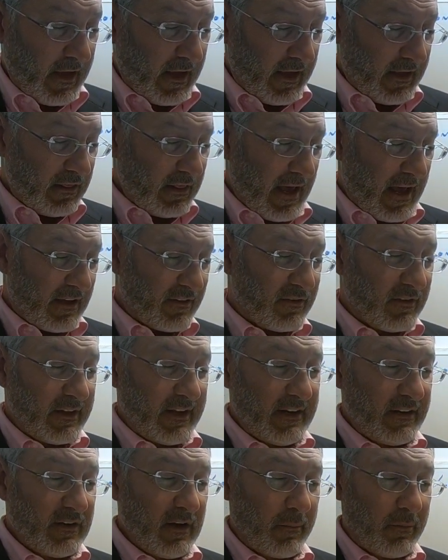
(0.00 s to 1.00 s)
And
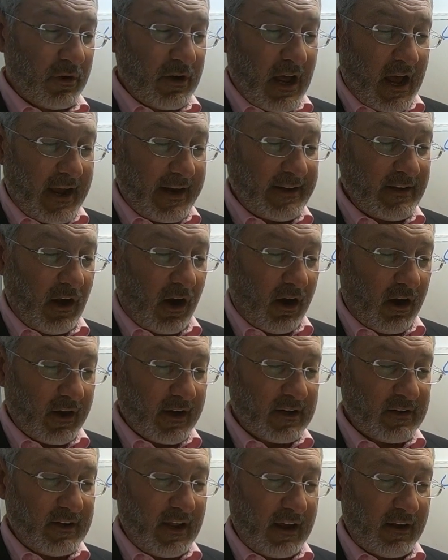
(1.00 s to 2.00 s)
lastly, number 9,
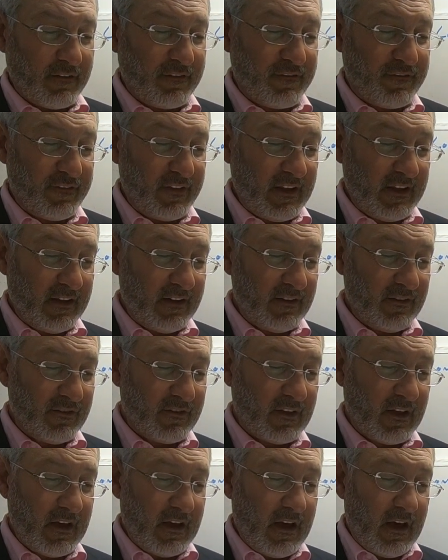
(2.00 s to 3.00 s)
architect
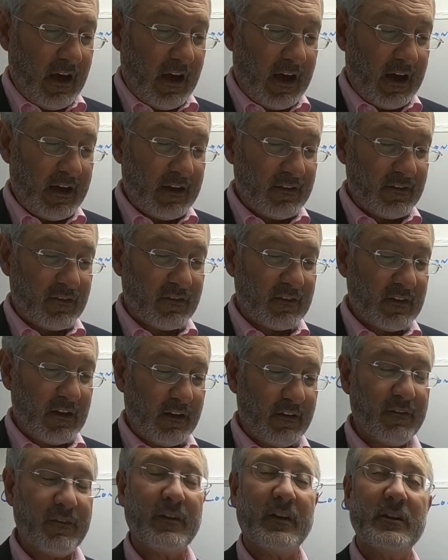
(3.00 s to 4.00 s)
fees on
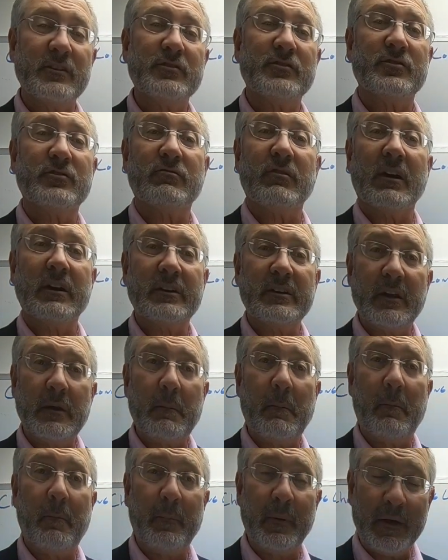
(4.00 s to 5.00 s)

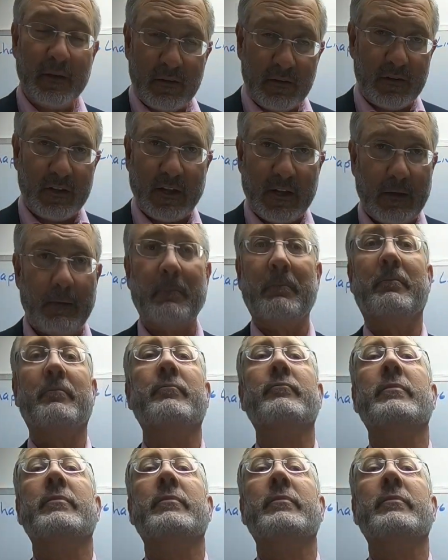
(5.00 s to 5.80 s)
self-constructed building.